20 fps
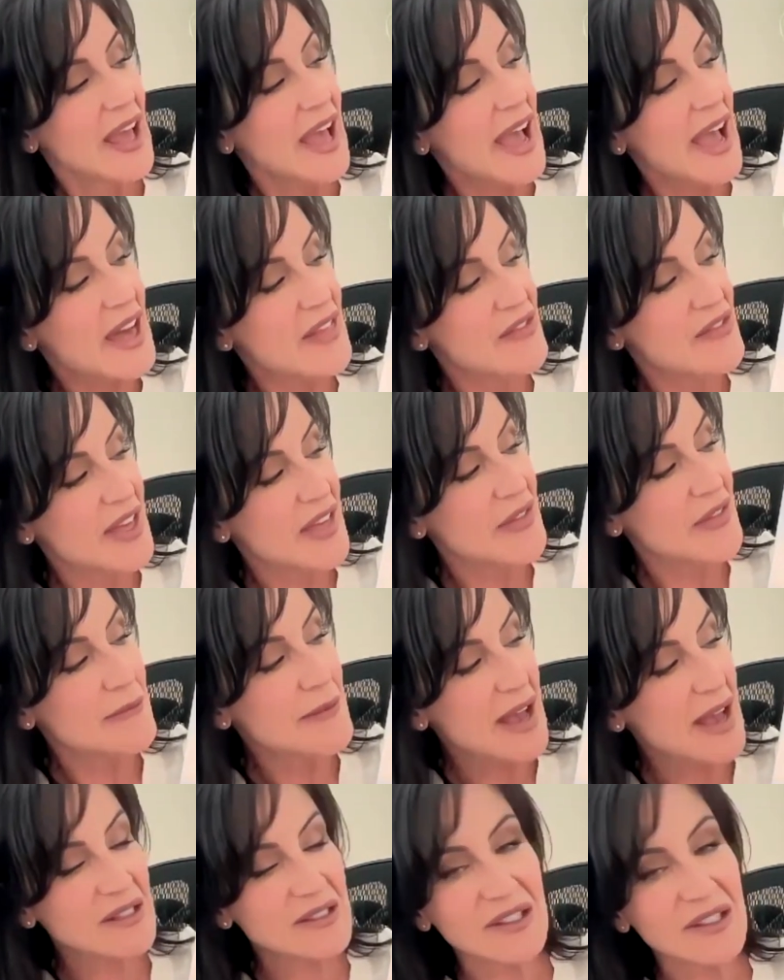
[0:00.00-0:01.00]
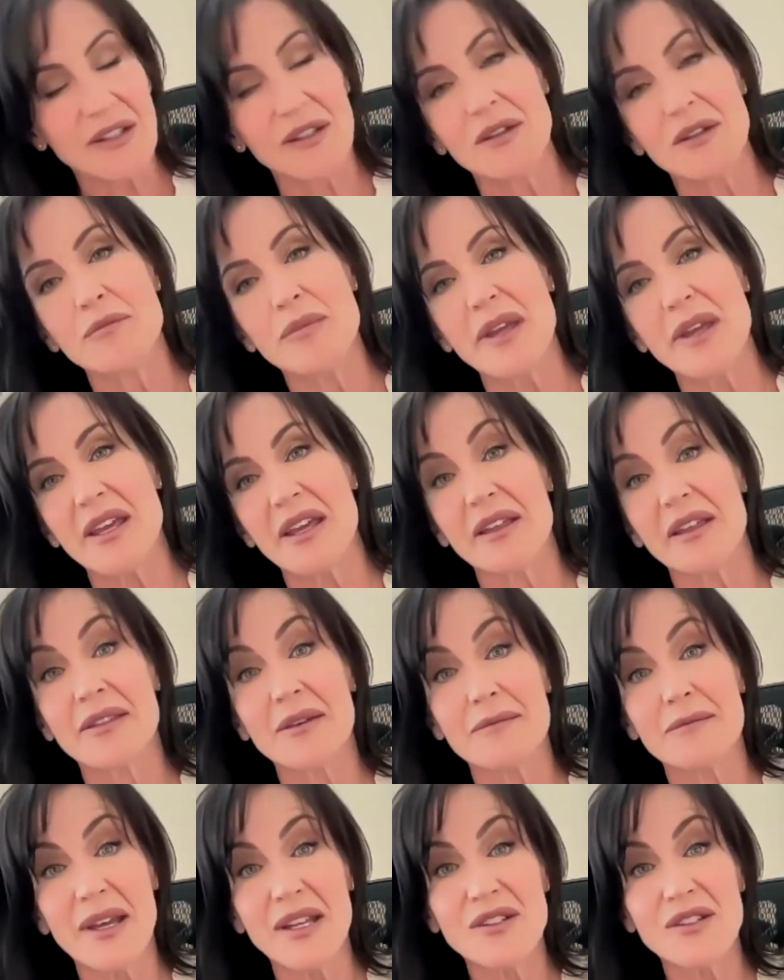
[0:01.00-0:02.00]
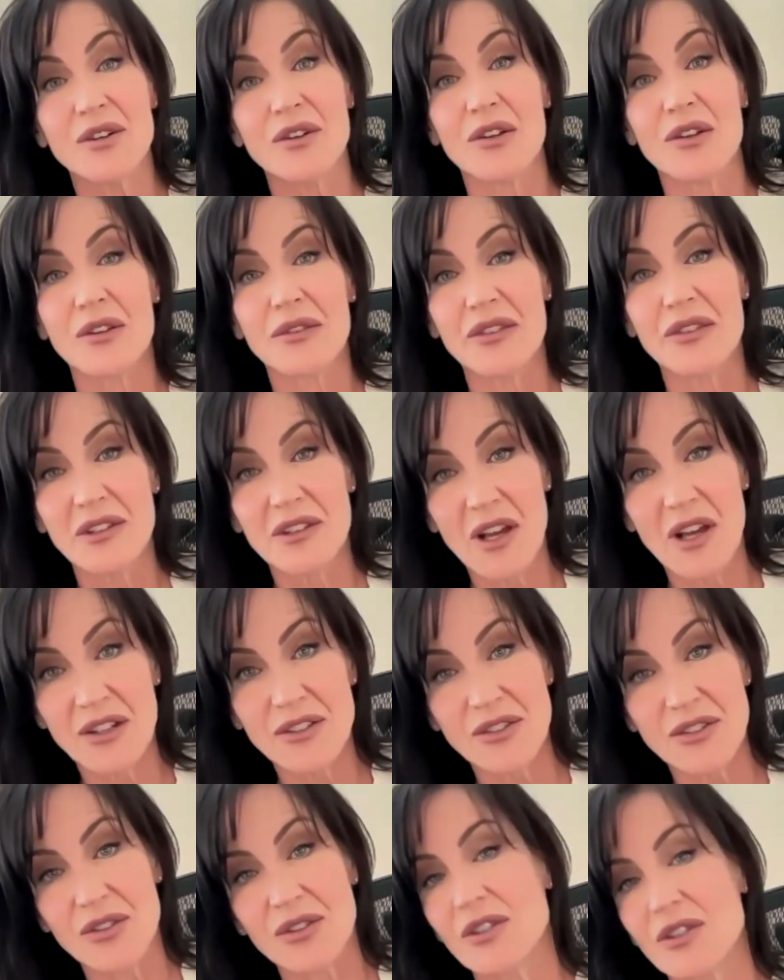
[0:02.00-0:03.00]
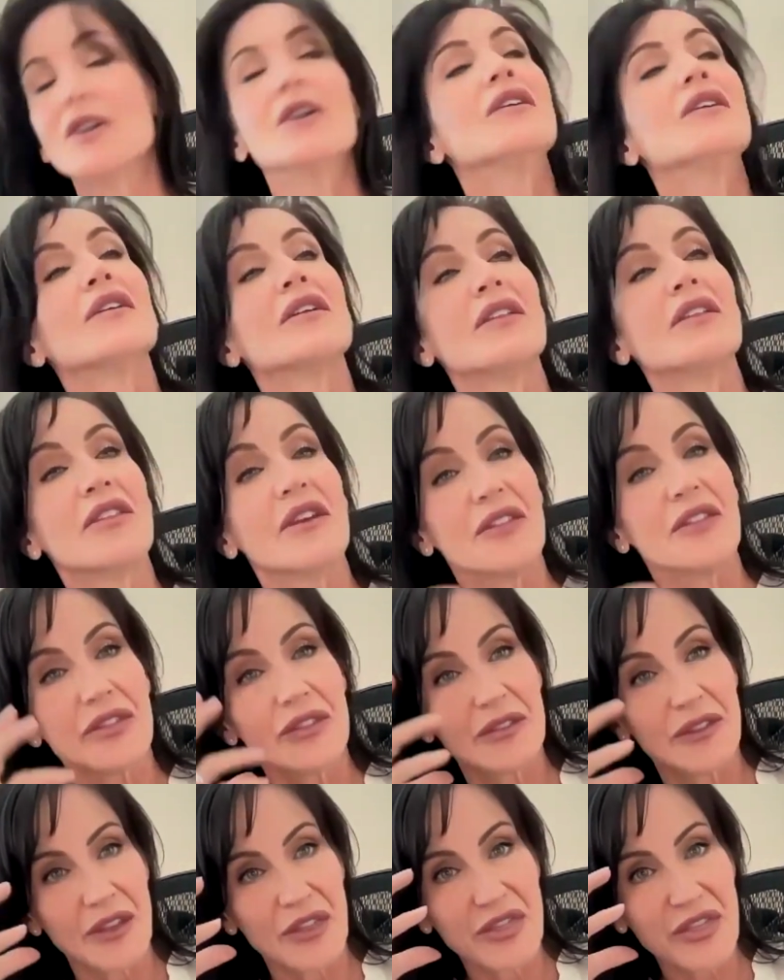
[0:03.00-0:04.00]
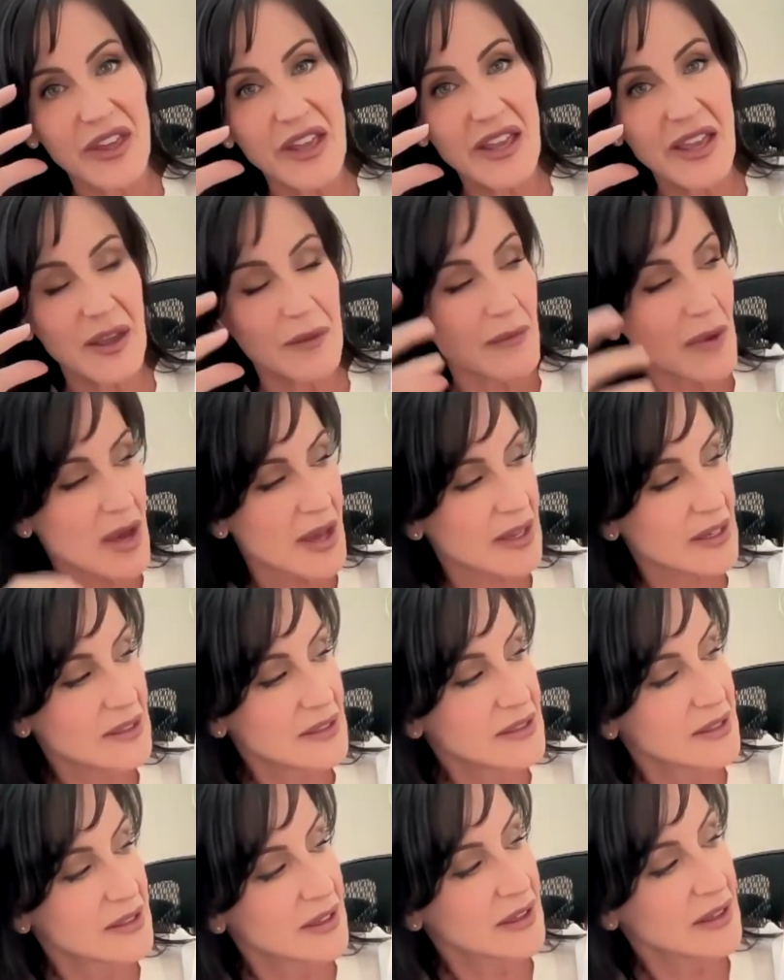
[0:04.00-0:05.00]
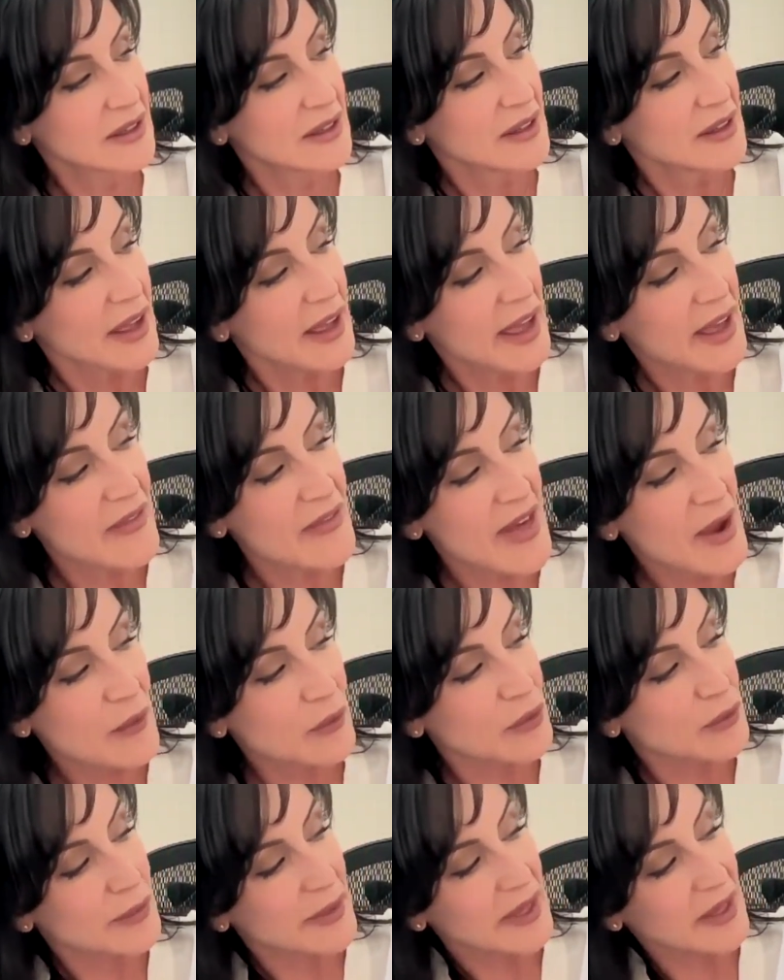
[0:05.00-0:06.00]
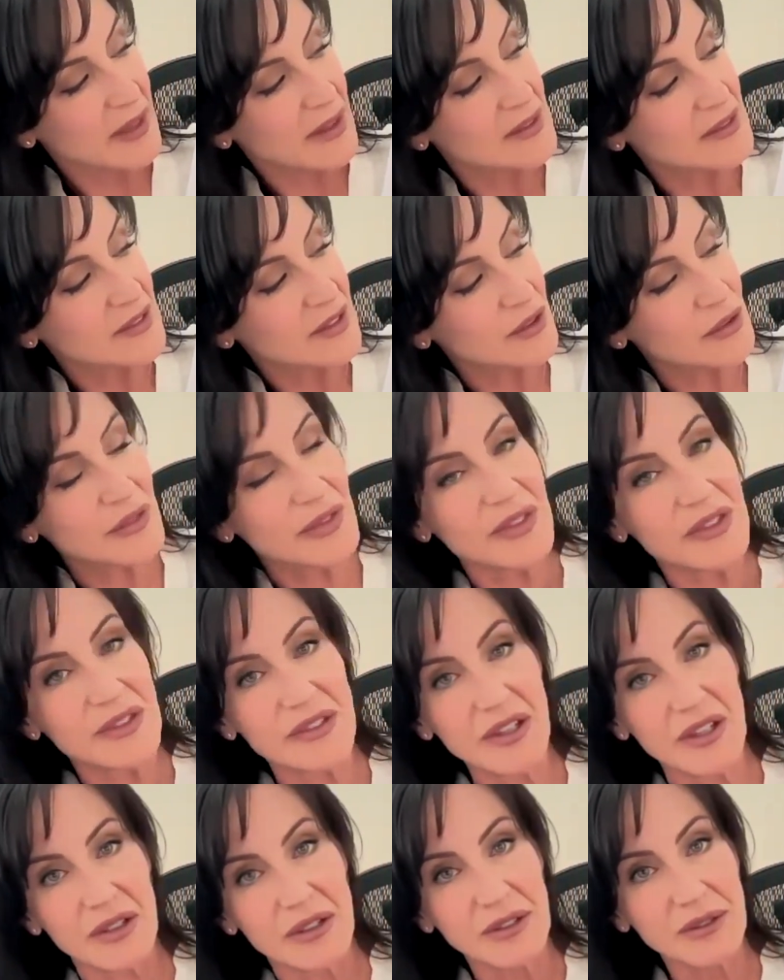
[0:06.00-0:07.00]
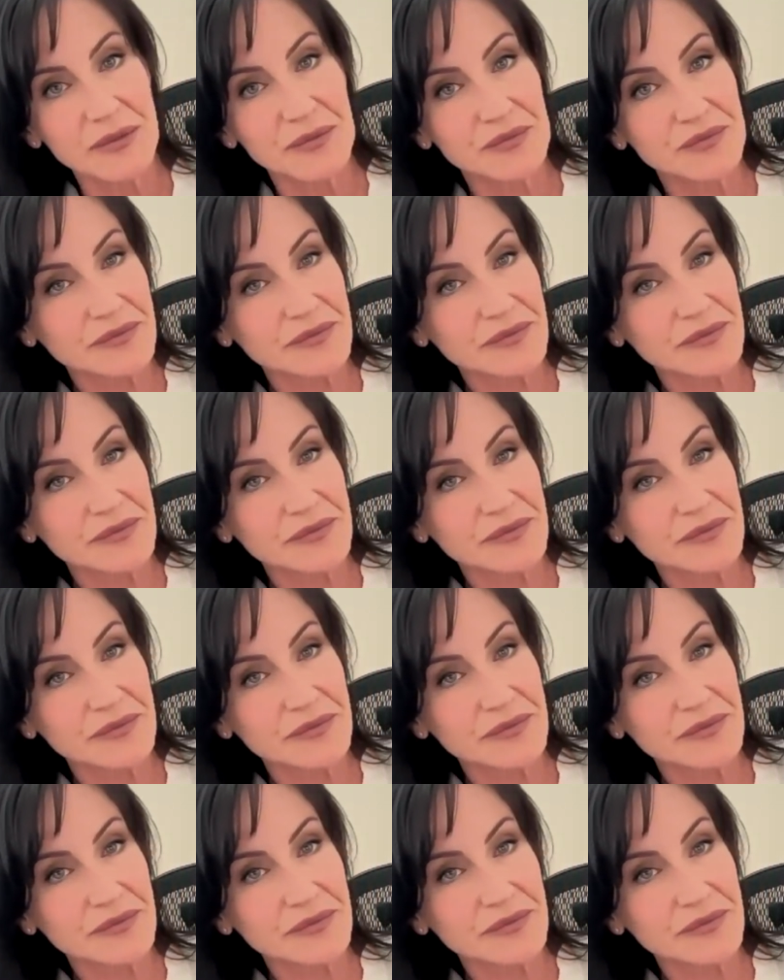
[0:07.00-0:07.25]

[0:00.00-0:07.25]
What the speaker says: and then the masculine being the mental, the logical, the thinking mind, and that would be considered the subtle.